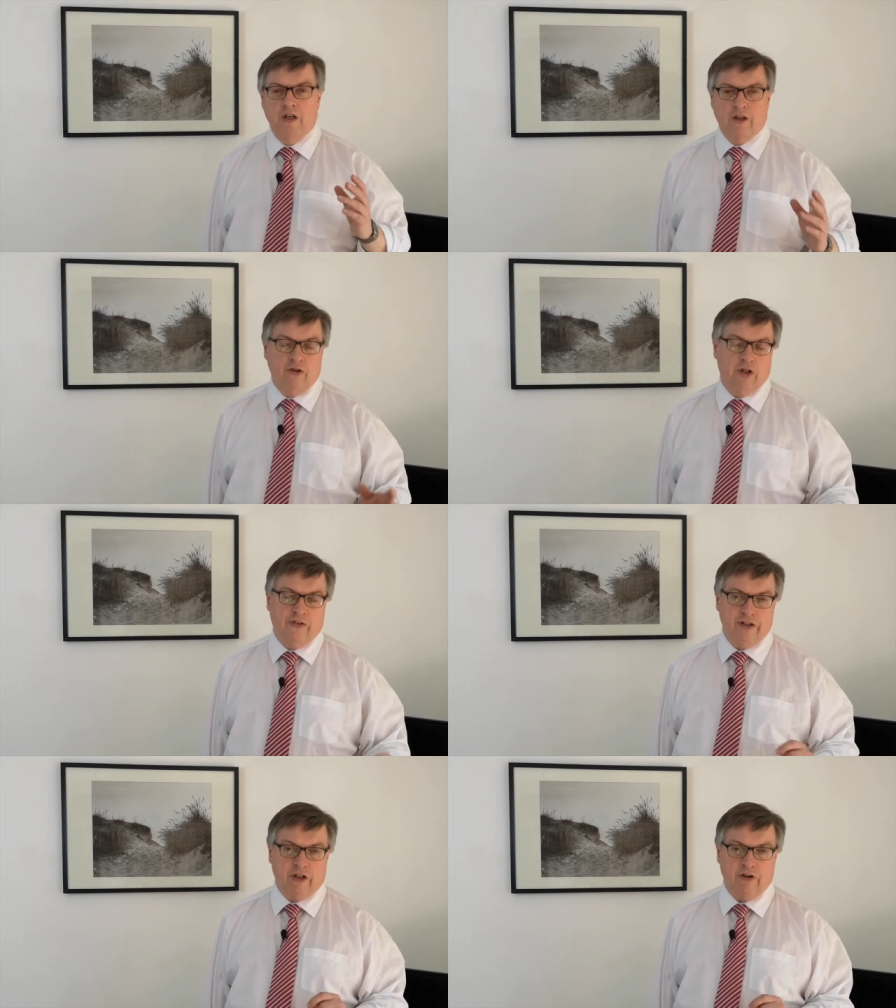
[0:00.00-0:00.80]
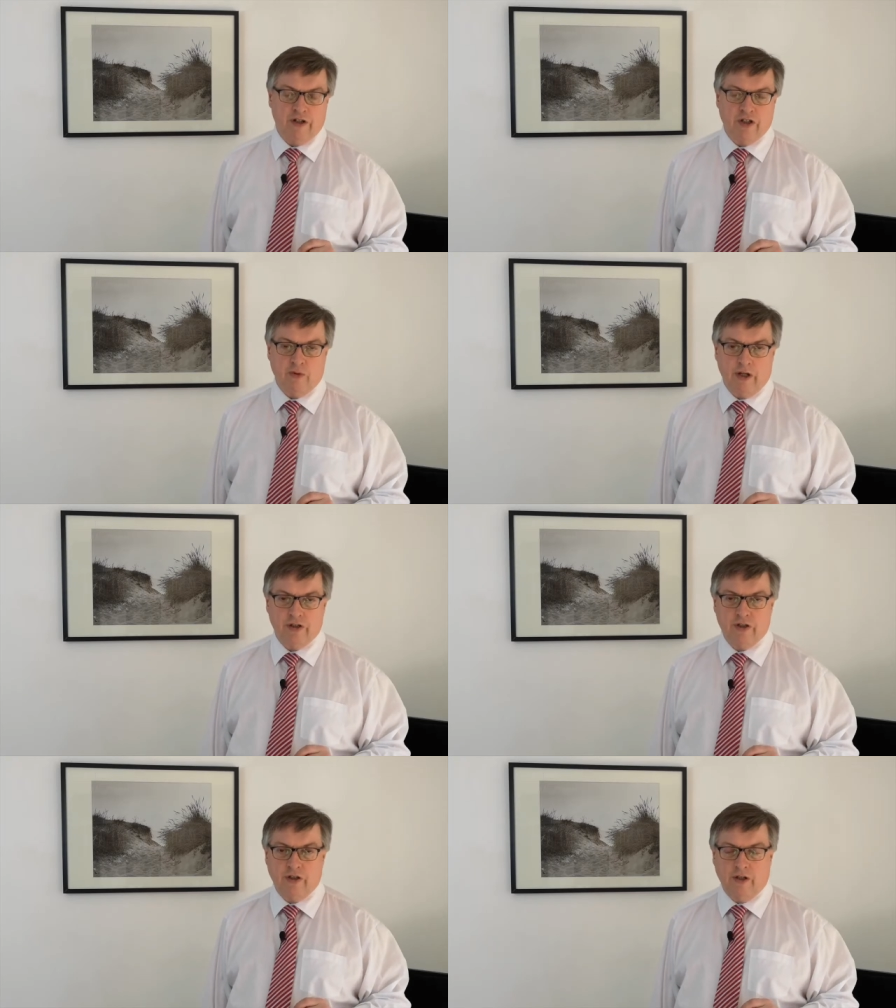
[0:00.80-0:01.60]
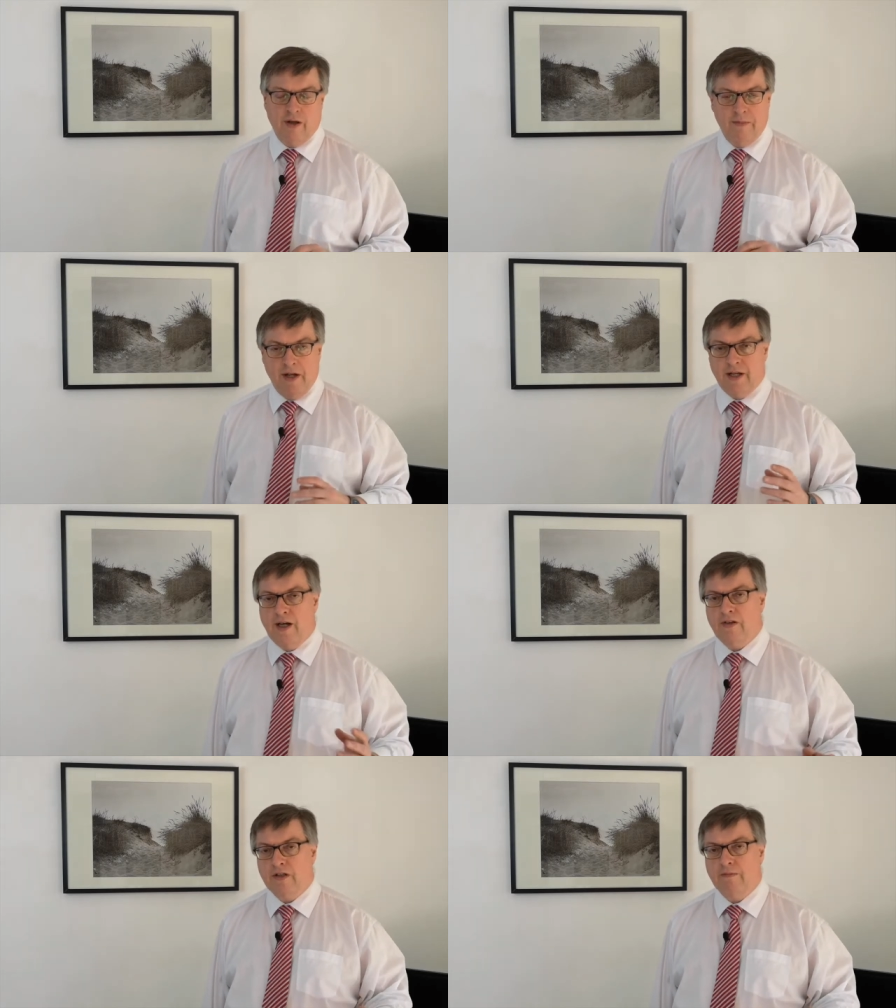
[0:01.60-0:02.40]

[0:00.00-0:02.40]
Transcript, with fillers: university graduation, and many other